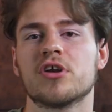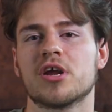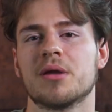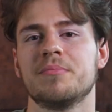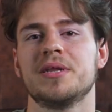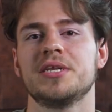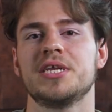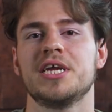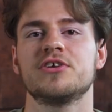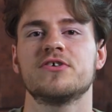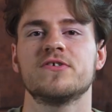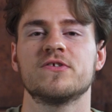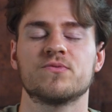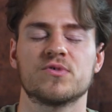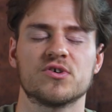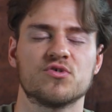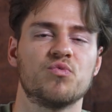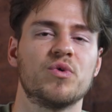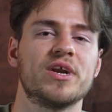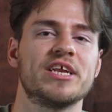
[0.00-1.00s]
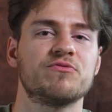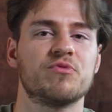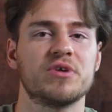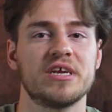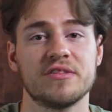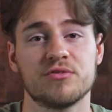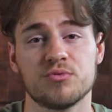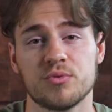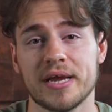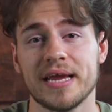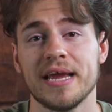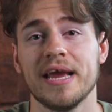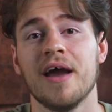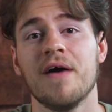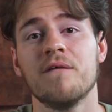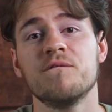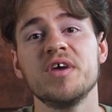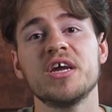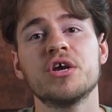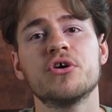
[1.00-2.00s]
recommendations for twenty twenty-three.
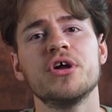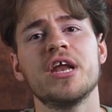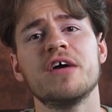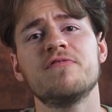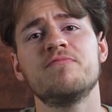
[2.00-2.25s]
We could